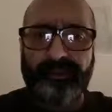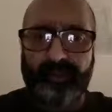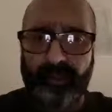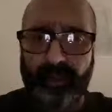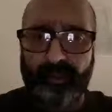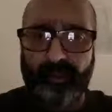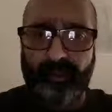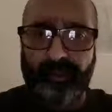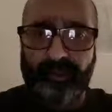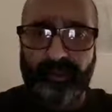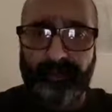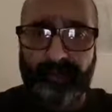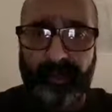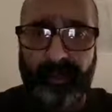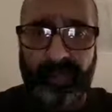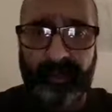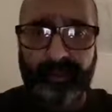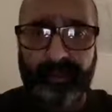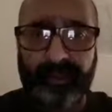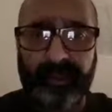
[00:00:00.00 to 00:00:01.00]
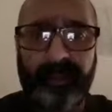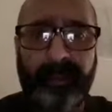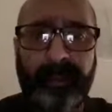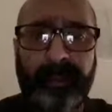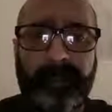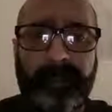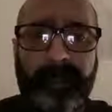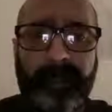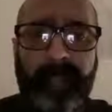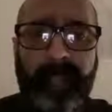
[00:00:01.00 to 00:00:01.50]
£200,
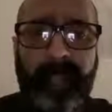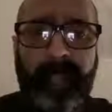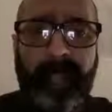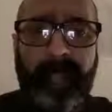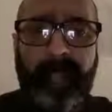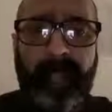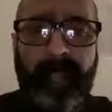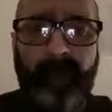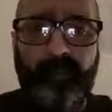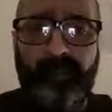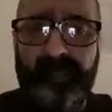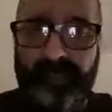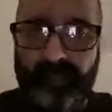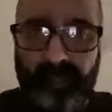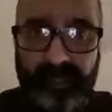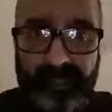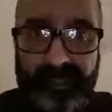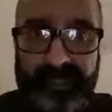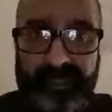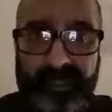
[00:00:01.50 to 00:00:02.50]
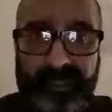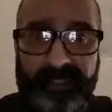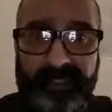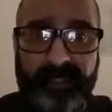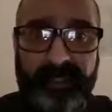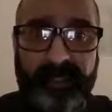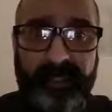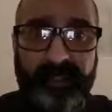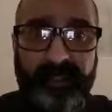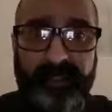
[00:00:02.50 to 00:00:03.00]
which I
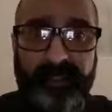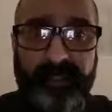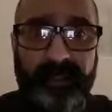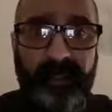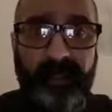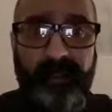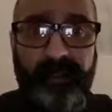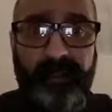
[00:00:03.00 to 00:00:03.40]
contested, and I said,